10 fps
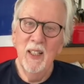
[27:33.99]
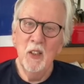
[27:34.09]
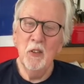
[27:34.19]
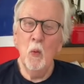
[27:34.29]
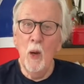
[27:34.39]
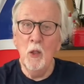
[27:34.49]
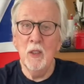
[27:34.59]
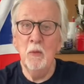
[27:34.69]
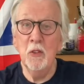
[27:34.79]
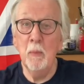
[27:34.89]
So
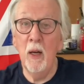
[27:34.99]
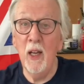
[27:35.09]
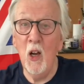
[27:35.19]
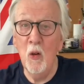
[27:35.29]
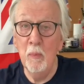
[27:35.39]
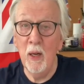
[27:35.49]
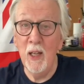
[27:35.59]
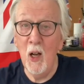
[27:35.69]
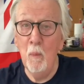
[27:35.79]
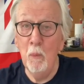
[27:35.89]
welcome to my home, my
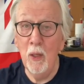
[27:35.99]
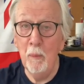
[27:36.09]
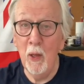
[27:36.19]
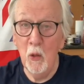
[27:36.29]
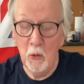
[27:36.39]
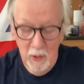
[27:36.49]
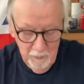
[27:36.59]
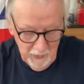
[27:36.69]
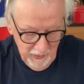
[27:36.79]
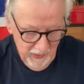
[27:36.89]
humble abode.
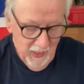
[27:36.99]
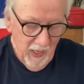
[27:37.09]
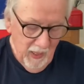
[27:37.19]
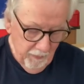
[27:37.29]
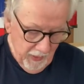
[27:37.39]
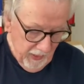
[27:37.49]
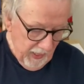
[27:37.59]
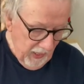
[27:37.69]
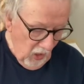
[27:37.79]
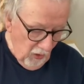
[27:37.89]

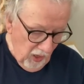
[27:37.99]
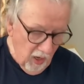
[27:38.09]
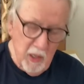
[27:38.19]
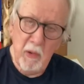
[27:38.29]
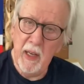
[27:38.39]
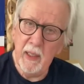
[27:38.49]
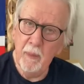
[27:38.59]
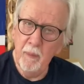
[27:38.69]
Are you ready?